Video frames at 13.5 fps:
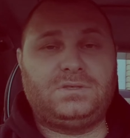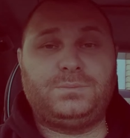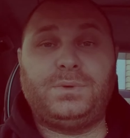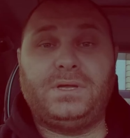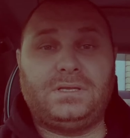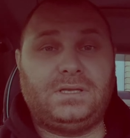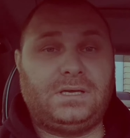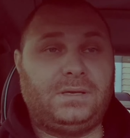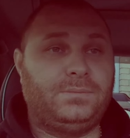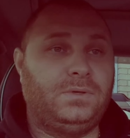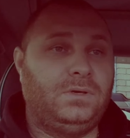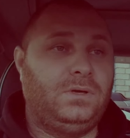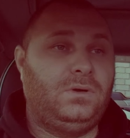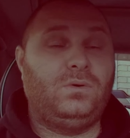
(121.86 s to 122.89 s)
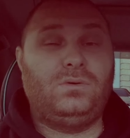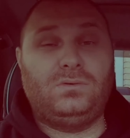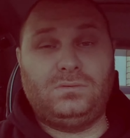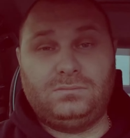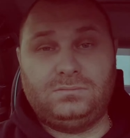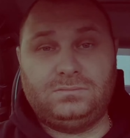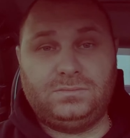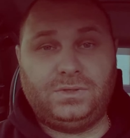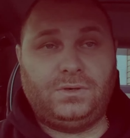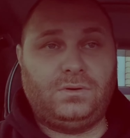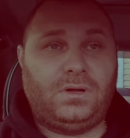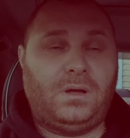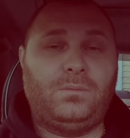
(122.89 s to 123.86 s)
spare time, or you
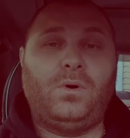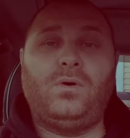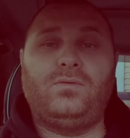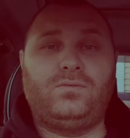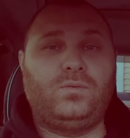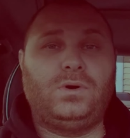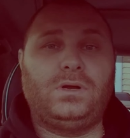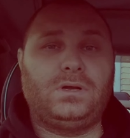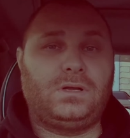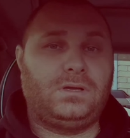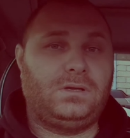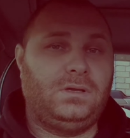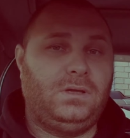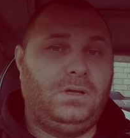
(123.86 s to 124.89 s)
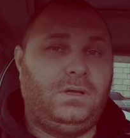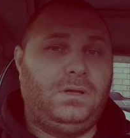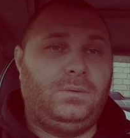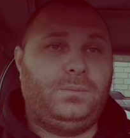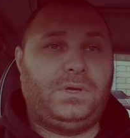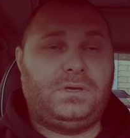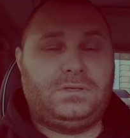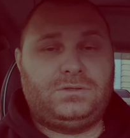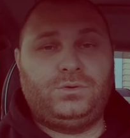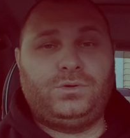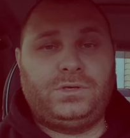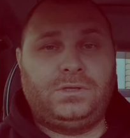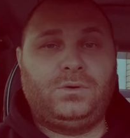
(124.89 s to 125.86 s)
know, I'm off work, because
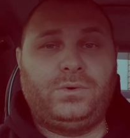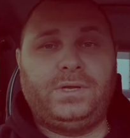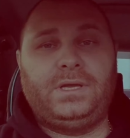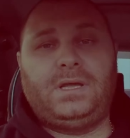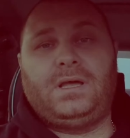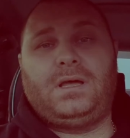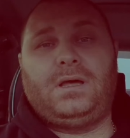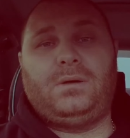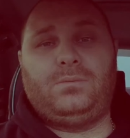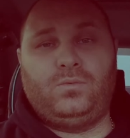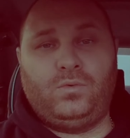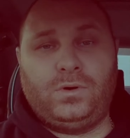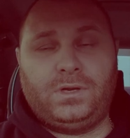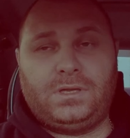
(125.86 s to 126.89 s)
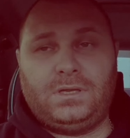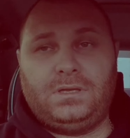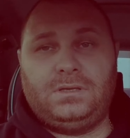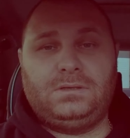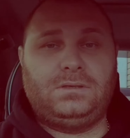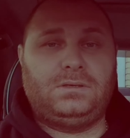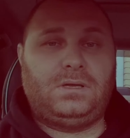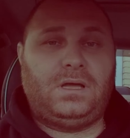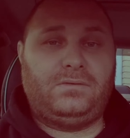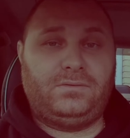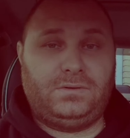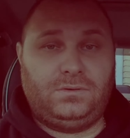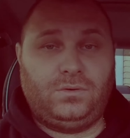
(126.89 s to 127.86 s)
during the week I'm working. I
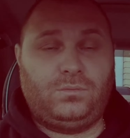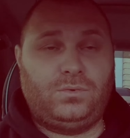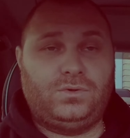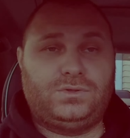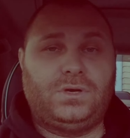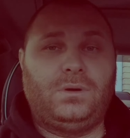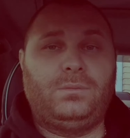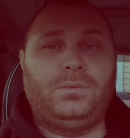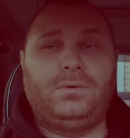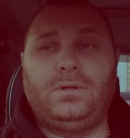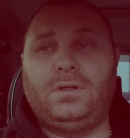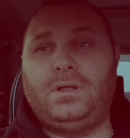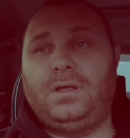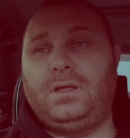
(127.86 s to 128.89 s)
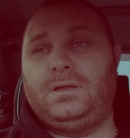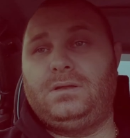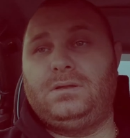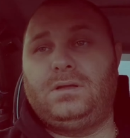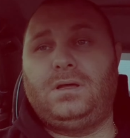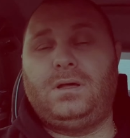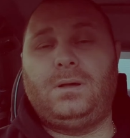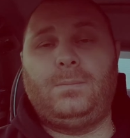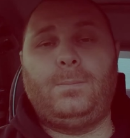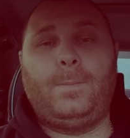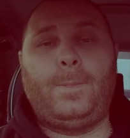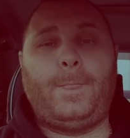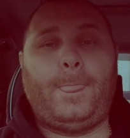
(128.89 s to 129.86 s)
have a normal job, and um,